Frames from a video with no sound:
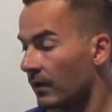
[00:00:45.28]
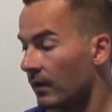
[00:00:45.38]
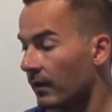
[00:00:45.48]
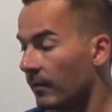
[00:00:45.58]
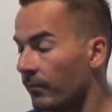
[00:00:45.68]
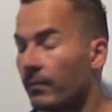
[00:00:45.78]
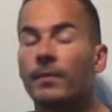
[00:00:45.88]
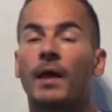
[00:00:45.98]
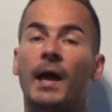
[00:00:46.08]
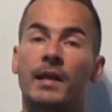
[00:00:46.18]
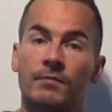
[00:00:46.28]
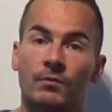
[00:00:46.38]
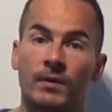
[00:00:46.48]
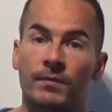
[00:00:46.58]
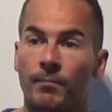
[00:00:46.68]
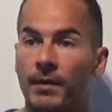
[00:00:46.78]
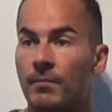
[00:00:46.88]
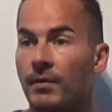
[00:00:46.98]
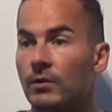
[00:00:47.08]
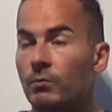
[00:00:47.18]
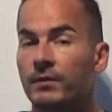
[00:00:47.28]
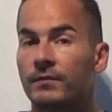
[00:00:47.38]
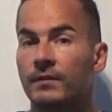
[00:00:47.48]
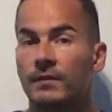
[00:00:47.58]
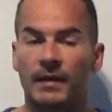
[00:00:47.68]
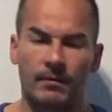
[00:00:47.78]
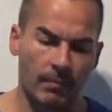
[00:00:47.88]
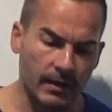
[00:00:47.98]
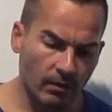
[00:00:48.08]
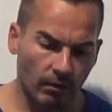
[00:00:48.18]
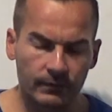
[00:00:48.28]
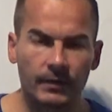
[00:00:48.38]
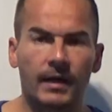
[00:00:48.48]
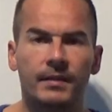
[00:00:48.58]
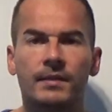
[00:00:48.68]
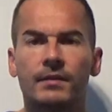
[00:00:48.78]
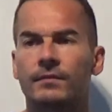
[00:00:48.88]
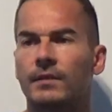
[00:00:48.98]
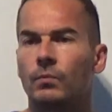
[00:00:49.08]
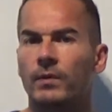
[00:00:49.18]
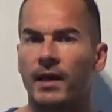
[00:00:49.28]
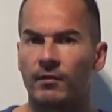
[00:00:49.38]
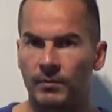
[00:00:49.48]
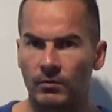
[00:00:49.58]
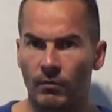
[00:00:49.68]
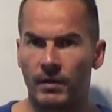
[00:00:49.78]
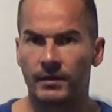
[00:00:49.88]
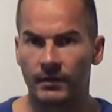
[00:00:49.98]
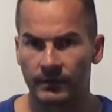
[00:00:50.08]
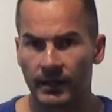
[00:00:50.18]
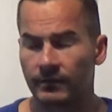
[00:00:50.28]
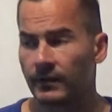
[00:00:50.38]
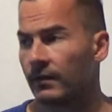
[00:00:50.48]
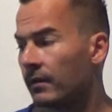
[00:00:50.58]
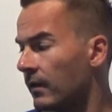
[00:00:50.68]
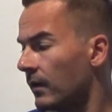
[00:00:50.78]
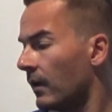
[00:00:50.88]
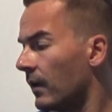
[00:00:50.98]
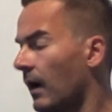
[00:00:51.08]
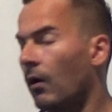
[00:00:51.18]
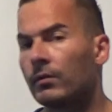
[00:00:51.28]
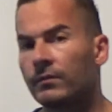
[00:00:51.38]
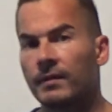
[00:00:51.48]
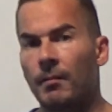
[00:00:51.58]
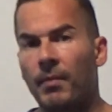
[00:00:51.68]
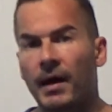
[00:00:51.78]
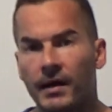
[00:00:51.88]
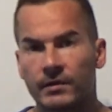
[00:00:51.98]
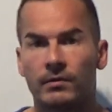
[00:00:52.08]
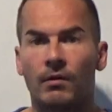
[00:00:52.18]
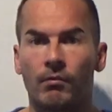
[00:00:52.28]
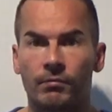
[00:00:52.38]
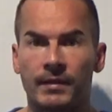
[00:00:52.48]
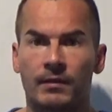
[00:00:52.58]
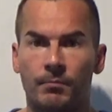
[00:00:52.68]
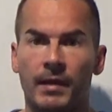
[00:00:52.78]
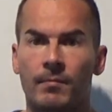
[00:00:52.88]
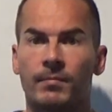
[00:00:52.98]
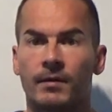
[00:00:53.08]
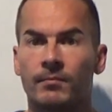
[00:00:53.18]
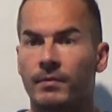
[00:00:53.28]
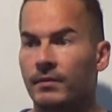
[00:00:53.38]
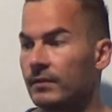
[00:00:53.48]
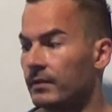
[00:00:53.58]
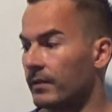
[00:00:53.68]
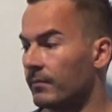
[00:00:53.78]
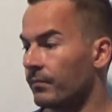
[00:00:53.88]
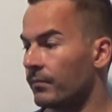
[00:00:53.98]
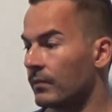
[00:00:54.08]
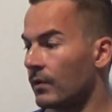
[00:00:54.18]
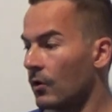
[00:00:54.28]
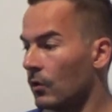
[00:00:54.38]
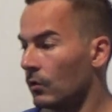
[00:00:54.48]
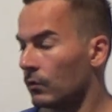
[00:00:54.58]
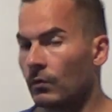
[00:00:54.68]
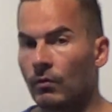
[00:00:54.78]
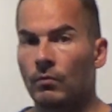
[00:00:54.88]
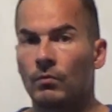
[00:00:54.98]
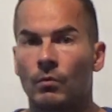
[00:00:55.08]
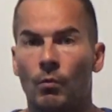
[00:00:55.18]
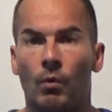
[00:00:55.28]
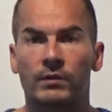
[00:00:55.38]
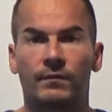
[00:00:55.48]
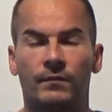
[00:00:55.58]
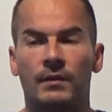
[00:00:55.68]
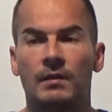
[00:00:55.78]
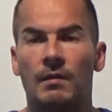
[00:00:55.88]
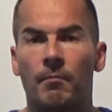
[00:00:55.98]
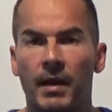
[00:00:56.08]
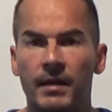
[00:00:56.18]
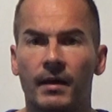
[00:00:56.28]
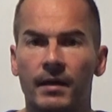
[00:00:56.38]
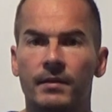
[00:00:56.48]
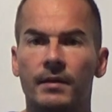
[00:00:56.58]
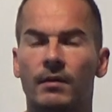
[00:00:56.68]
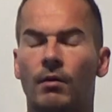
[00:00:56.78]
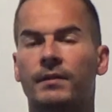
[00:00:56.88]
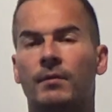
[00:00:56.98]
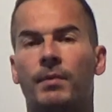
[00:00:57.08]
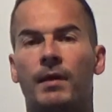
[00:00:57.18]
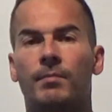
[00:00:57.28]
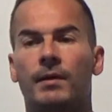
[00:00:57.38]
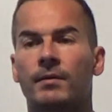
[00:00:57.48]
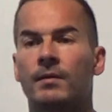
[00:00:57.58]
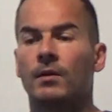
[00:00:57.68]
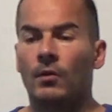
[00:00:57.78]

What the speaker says: And if you read the paper, you will see that many of the ideas that we have been already discussing are also a part of that paper, basically. So what's the main idea of that paper?